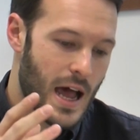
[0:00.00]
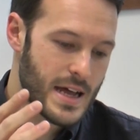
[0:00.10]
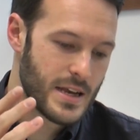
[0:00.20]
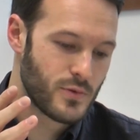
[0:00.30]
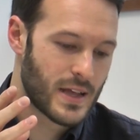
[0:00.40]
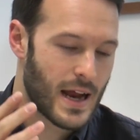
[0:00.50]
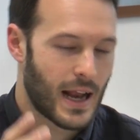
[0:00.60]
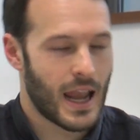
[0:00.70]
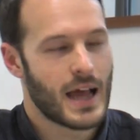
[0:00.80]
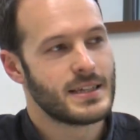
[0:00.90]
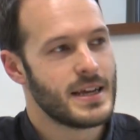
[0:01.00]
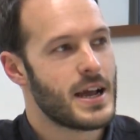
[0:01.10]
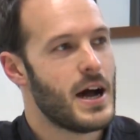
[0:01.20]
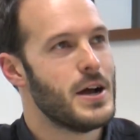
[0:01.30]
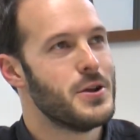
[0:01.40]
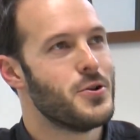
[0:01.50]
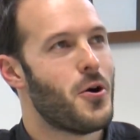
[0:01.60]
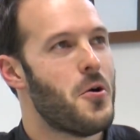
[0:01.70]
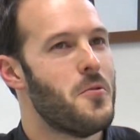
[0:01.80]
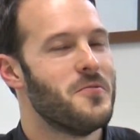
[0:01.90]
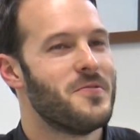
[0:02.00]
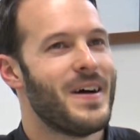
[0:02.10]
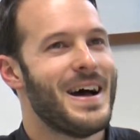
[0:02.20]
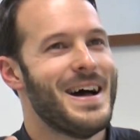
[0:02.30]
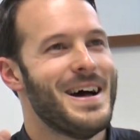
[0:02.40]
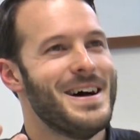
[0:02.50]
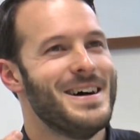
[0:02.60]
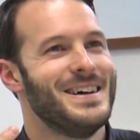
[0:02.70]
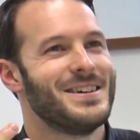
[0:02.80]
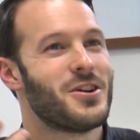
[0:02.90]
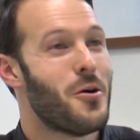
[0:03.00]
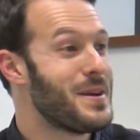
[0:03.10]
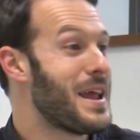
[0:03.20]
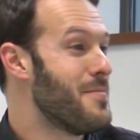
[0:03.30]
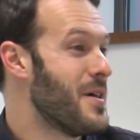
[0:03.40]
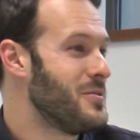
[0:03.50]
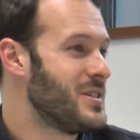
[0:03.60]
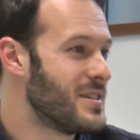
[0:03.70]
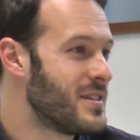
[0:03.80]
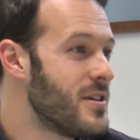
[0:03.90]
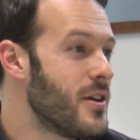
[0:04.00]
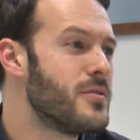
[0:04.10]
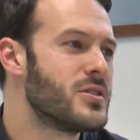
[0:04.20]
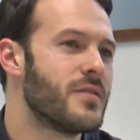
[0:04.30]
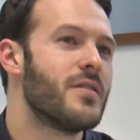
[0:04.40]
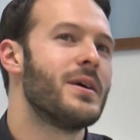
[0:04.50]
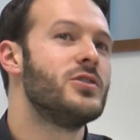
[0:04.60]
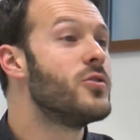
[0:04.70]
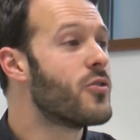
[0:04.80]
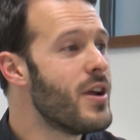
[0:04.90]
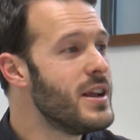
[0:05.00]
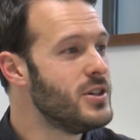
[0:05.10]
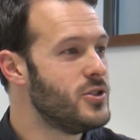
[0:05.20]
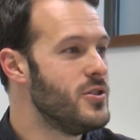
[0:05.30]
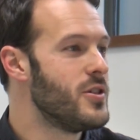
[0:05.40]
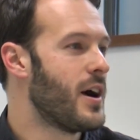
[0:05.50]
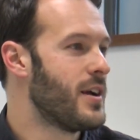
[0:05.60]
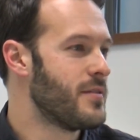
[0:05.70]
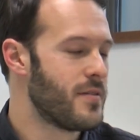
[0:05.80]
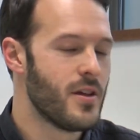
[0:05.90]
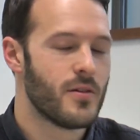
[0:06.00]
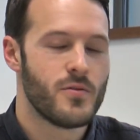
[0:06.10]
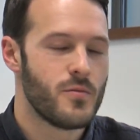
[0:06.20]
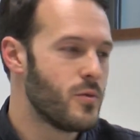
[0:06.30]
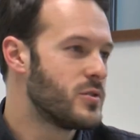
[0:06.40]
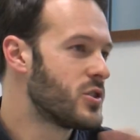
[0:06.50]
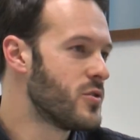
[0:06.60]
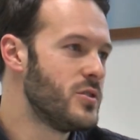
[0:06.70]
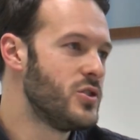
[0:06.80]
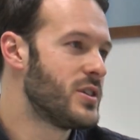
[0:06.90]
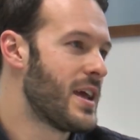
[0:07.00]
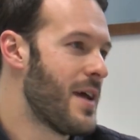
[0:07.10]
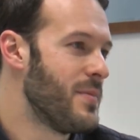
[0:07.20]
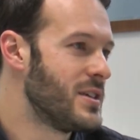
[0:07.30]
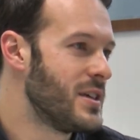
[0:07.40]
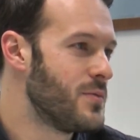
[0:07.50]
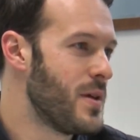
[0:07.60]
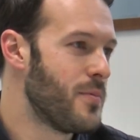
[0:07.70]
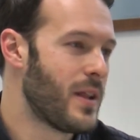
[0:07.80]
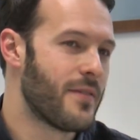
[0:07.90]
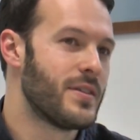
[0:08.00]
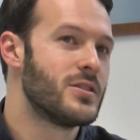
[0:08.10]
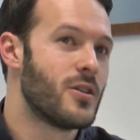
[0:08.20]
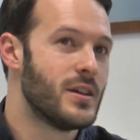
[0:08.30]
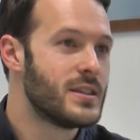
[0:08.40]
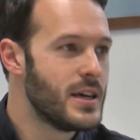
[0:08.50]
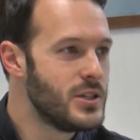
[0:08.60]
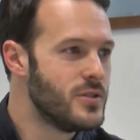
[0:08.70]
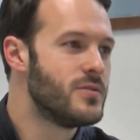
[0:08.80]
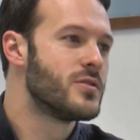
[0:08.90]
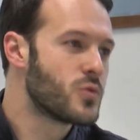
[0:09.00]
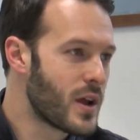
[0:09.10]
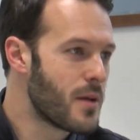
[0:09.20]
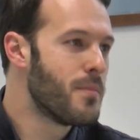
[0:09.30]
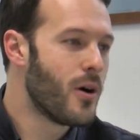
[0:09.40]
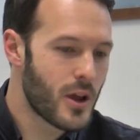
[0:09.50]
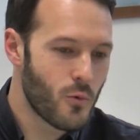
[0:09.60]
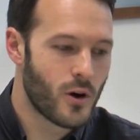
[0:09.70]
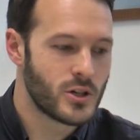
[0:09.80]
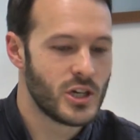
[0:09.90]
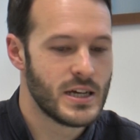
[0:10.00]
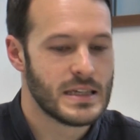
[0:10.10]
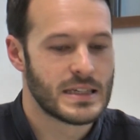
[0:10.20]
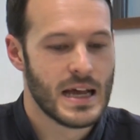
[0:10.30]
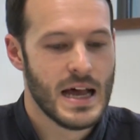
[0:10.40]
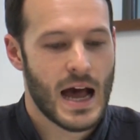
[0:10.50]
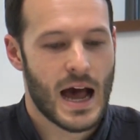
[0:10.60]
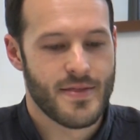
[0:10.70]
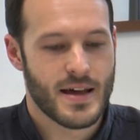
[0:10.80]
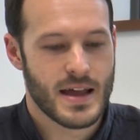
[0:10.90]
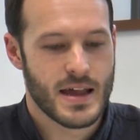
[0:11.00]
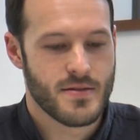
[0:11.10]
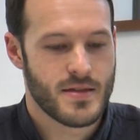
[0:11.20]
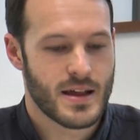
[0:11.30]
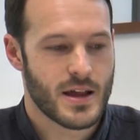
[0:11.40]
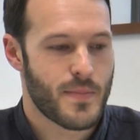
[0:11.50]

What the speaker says: and it was that classic kind of comedy hypnosis, that, the stuff that makes you cringe, and you kind of, as soon as you say hypnotist, people have these connotations of swinging pocket watches, and they think